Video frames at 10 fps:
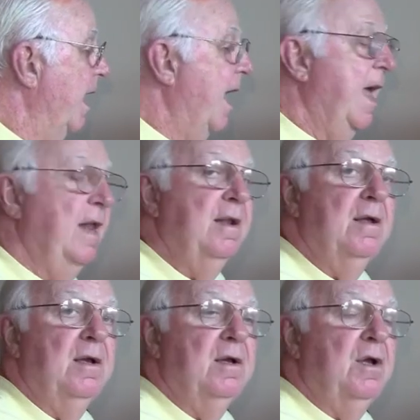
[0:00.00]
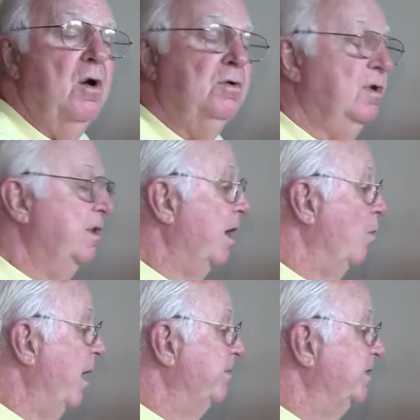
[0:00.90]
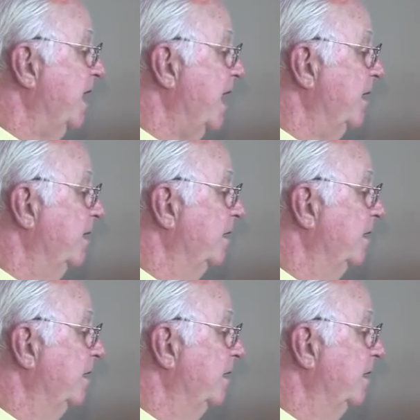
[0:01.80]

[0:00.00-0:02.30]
and go to their website,